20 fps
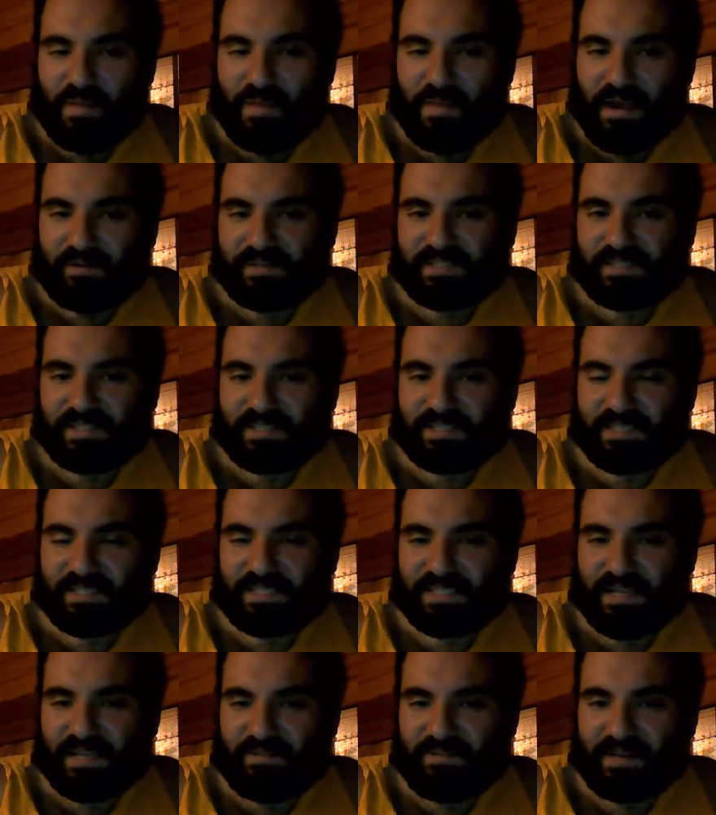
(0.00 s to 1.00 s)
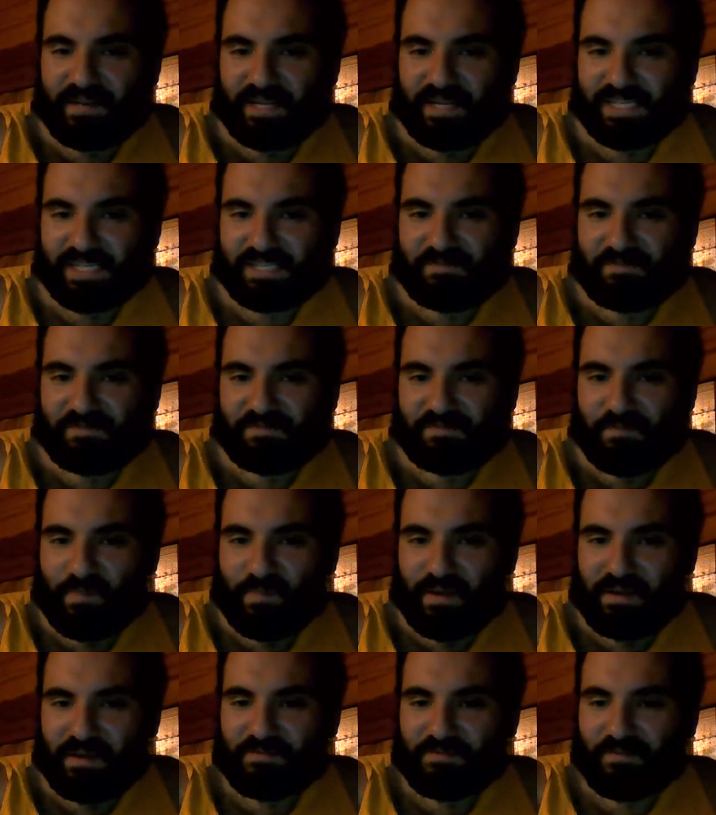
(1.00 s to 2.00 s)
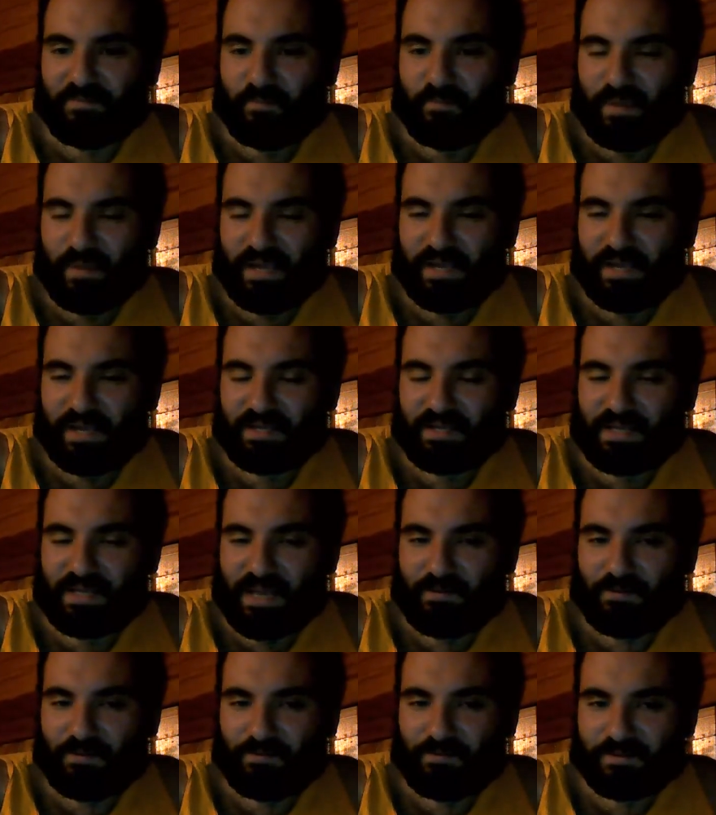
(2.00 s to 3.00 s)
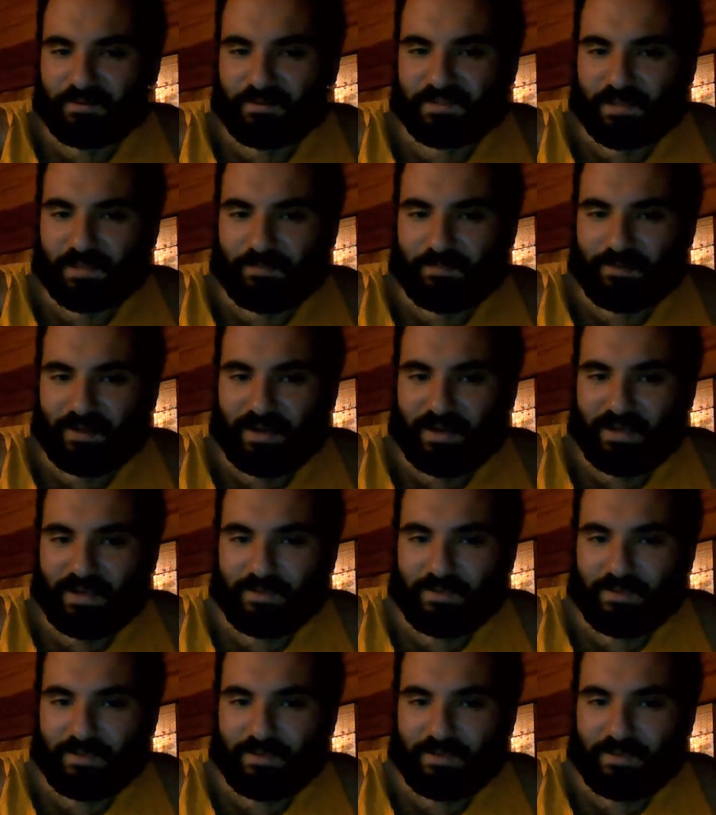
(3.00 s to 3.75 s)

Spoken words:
Paris 67 it is forbidden to forbid Game of Thrones subreddit.